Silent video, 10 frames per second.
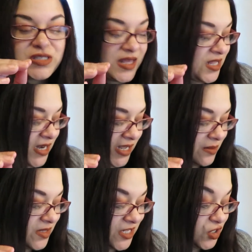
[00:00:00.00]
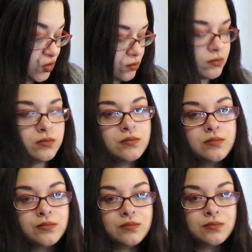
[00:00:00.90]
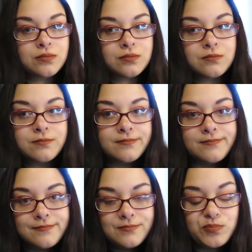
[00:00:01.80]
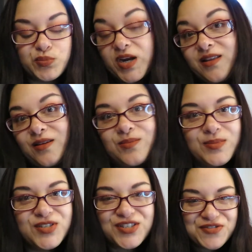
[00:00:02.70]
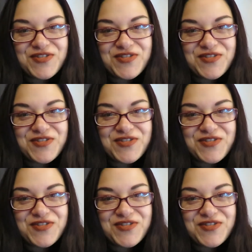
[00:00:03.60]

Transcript: say the name and then break them. I'm just going